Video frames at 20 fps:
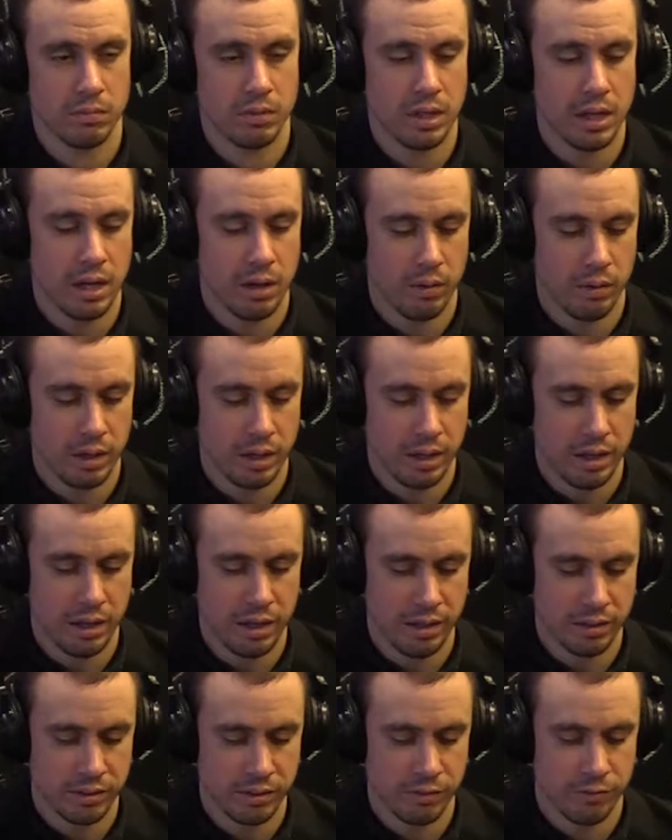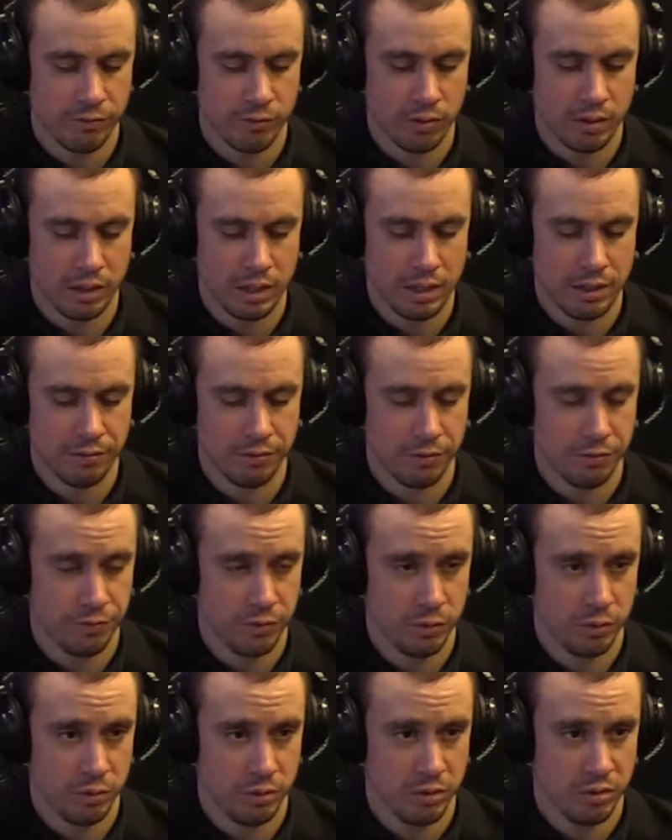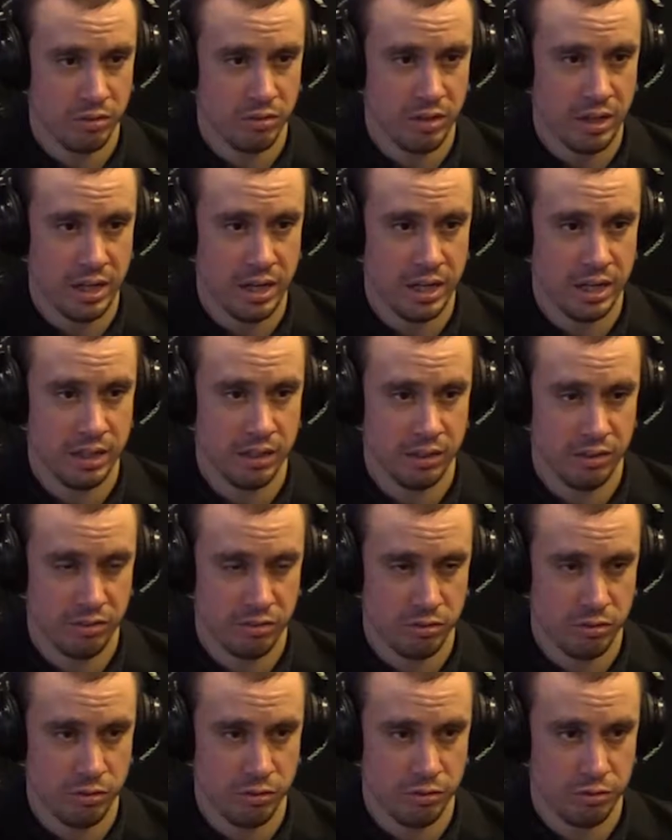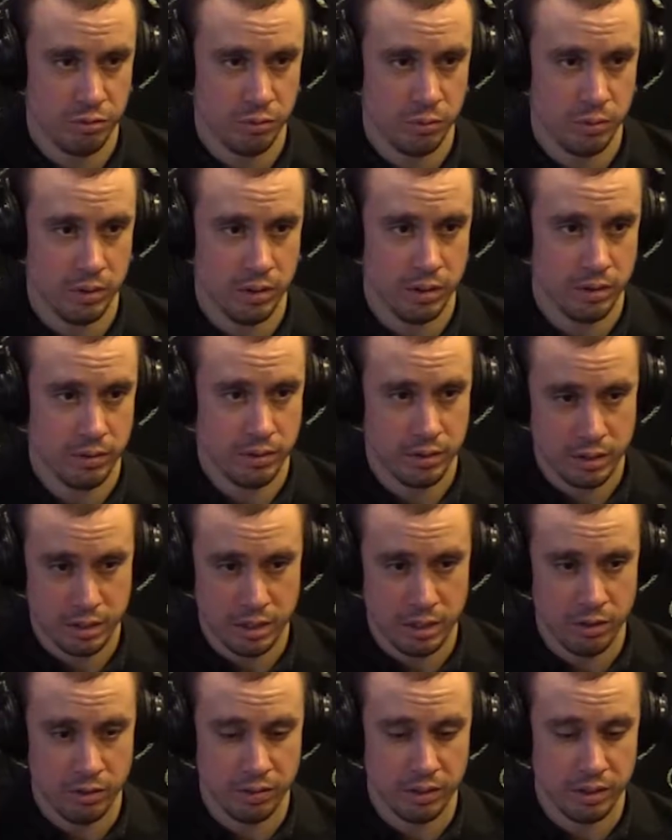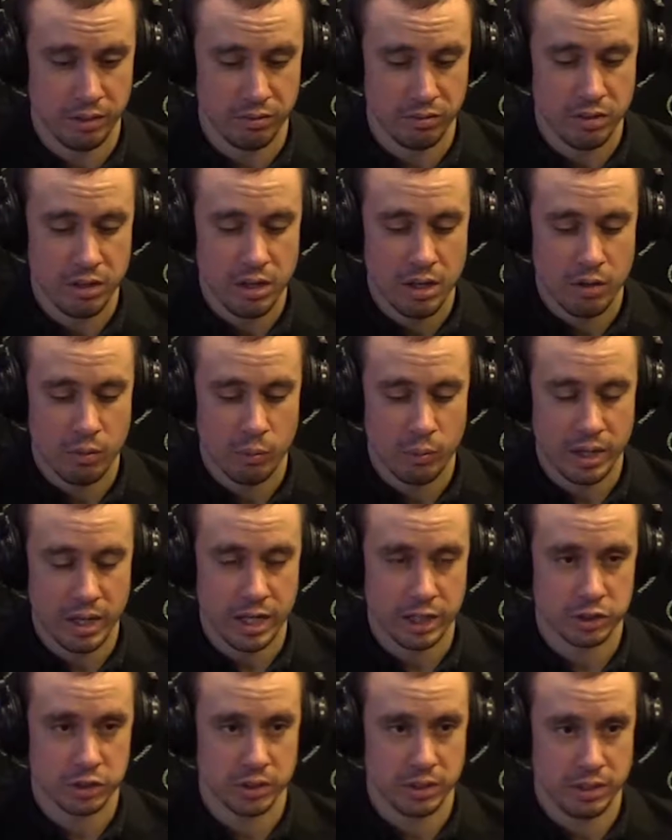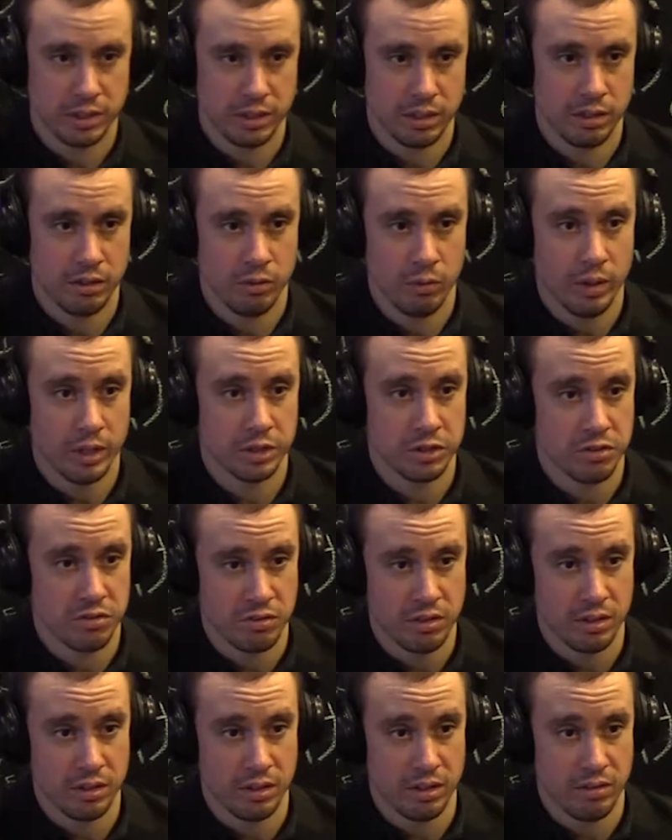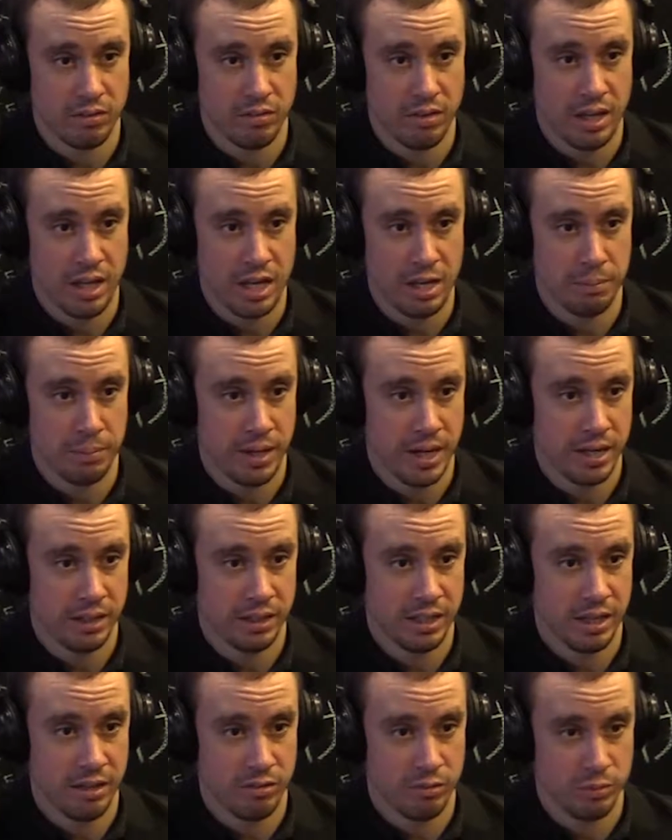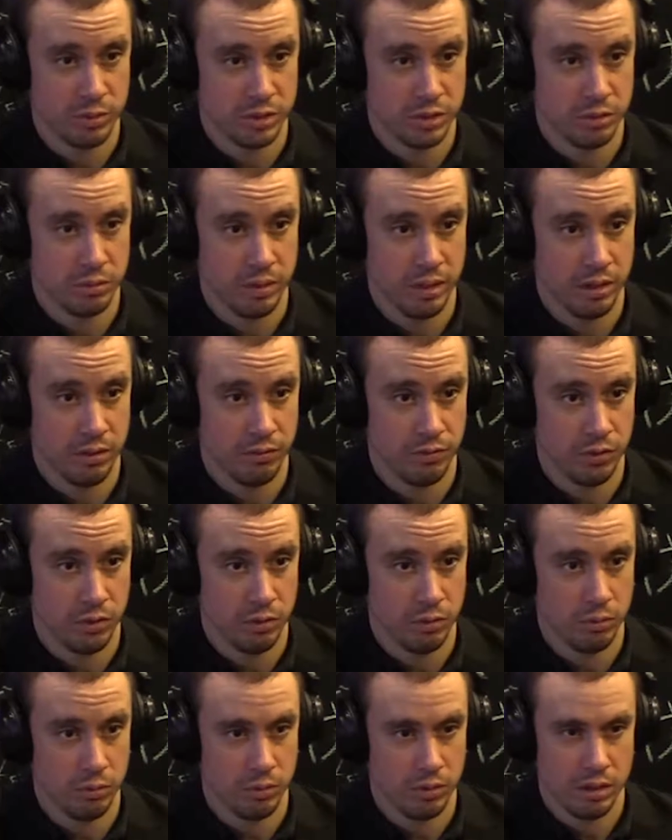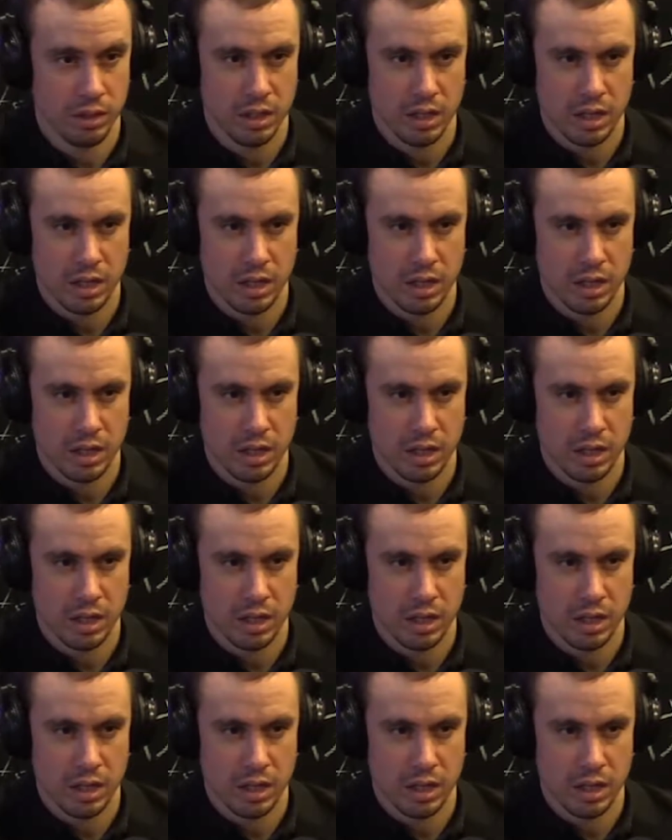Now, I think for a lot of our viewers and listeners who are hearing this, we actually you actually sent us a podcast in which you interviewed